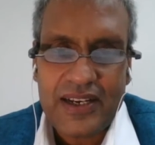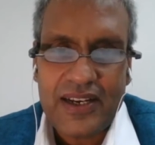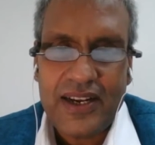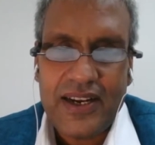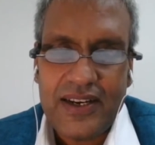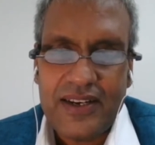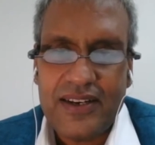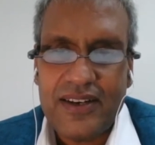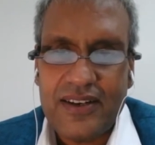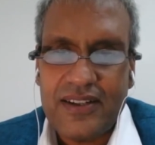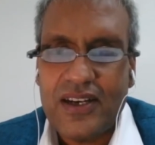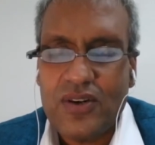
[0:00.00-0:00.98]
And
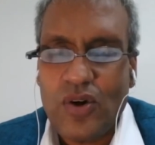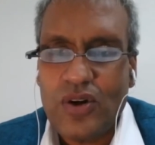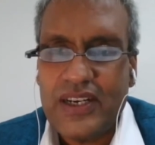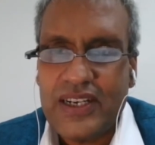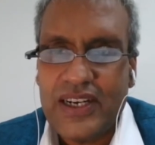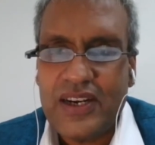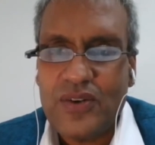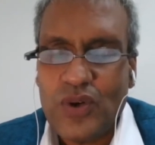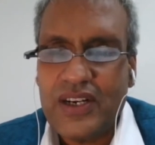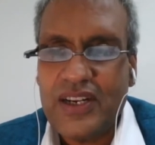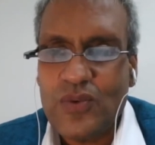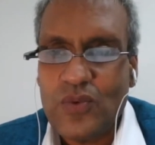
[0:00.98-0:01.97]
they called it
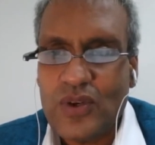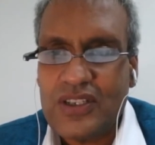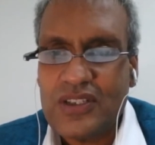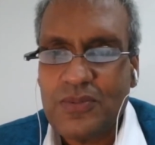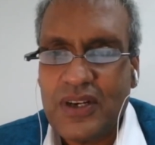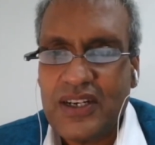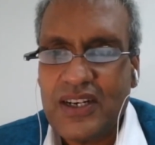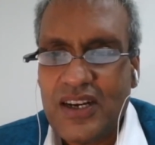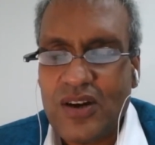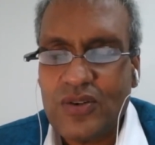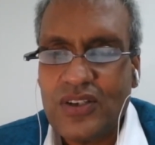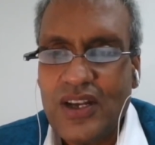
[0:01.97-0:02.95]
inward investment account.